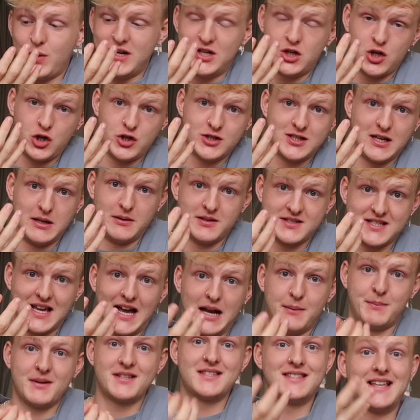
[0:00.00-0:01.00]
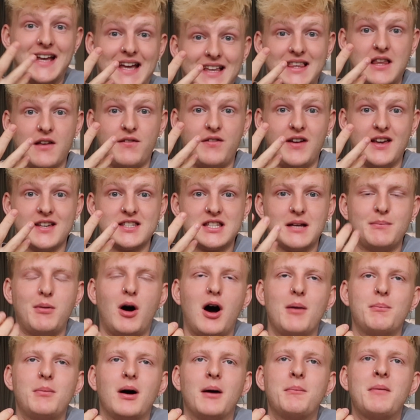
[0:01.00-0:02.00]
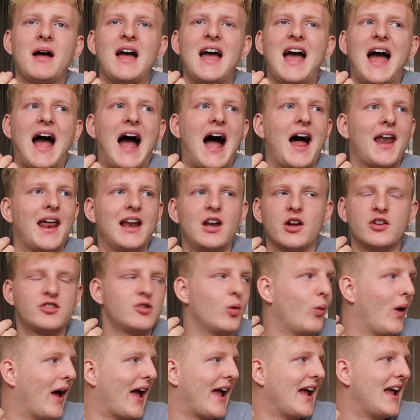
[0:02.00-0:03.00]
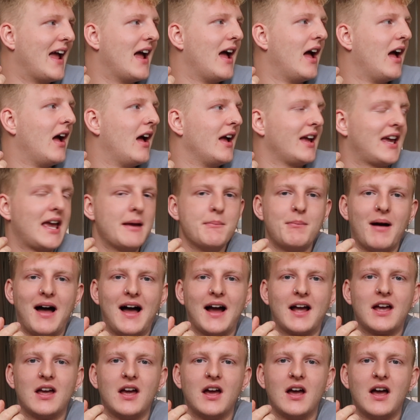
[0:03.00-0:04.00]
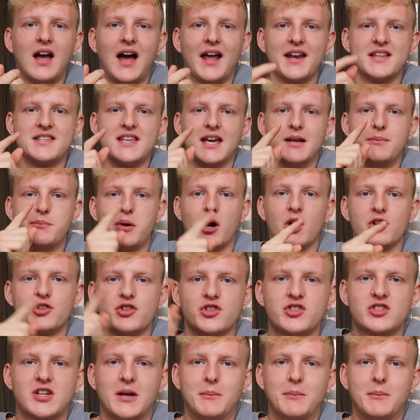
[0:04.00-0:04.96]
the wee two side bits to get the face to pop up, and I looked away, came back, and it said purchase